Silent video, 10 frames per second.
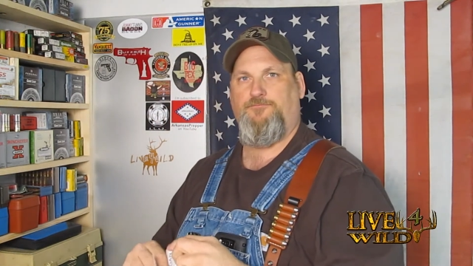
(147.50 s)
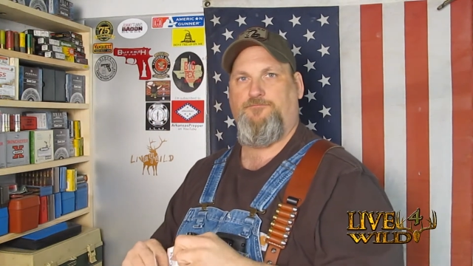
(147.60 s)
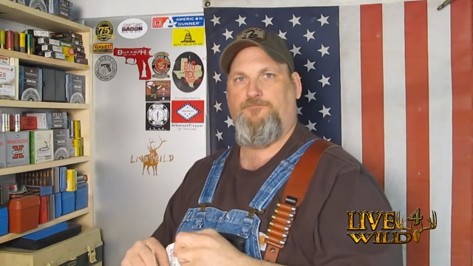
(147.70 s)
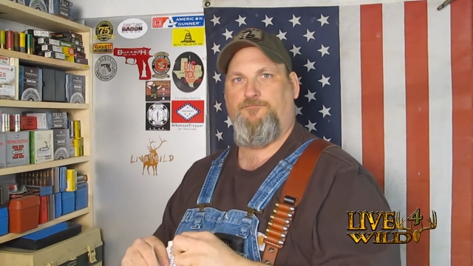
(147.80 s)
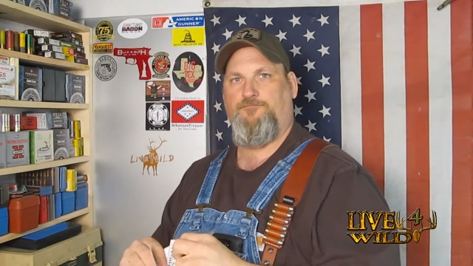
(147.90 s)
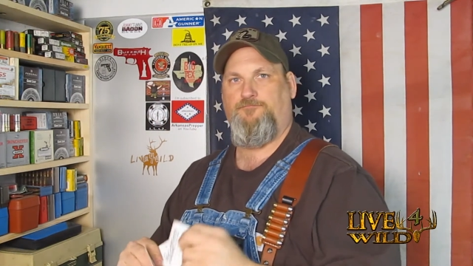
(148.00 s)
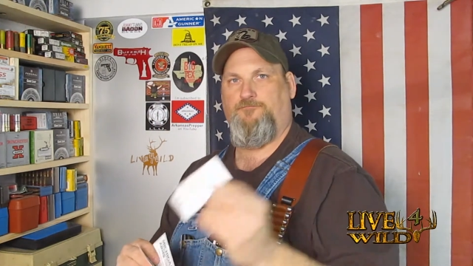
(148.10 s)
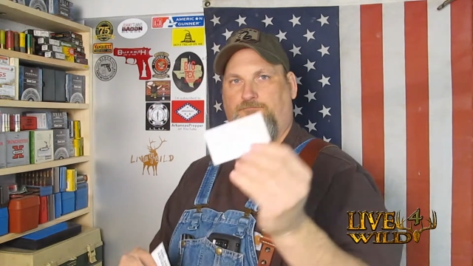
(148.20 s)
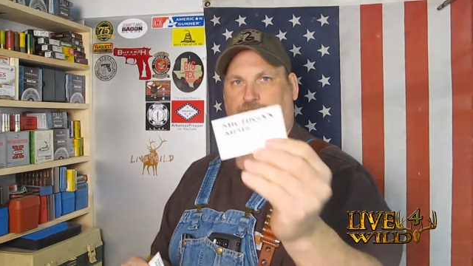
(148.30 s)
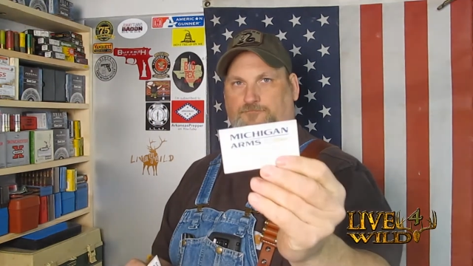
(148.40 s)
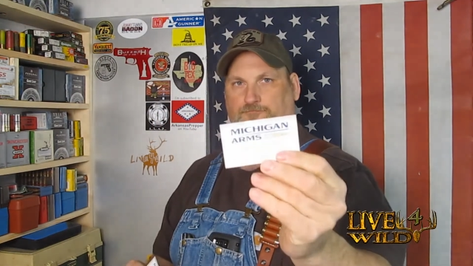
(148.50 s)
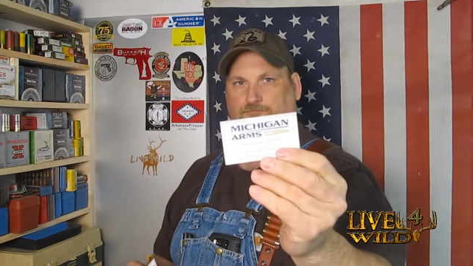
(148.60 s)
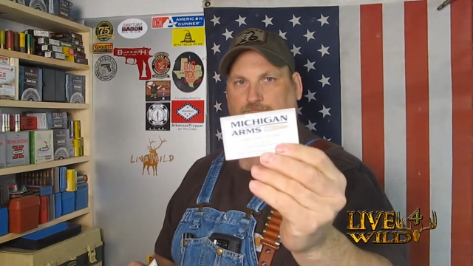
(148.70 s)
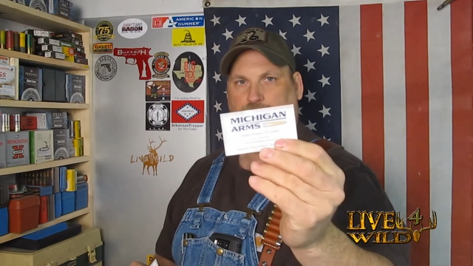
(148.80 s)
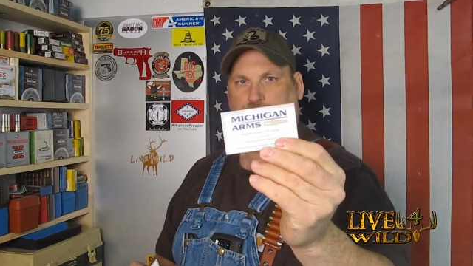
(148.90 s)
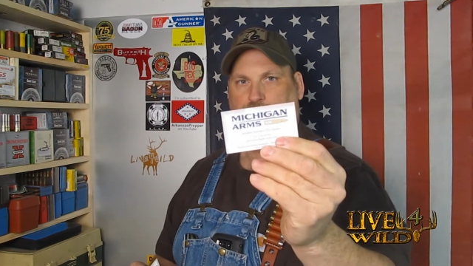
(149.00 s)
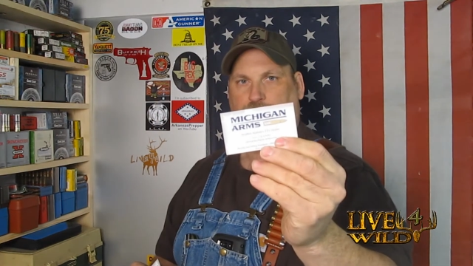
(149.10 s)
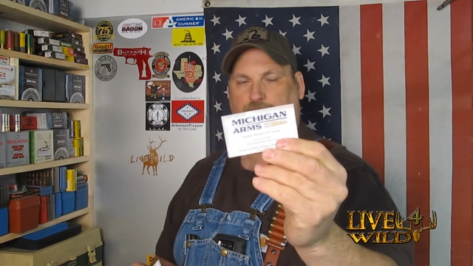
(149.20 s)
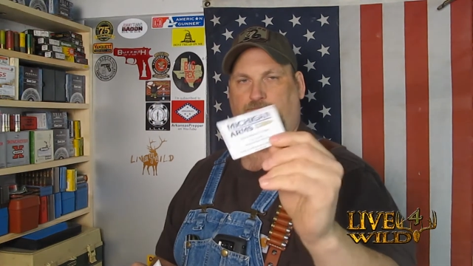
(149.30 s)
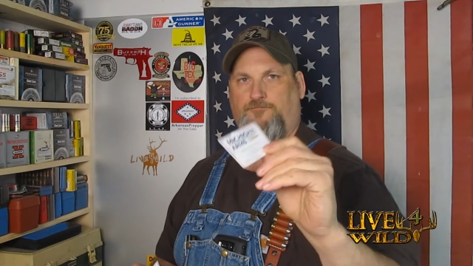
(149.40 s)

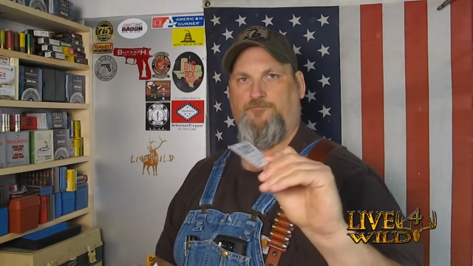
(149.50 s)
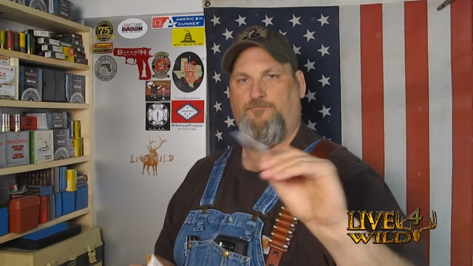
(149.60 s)
(no one is talking)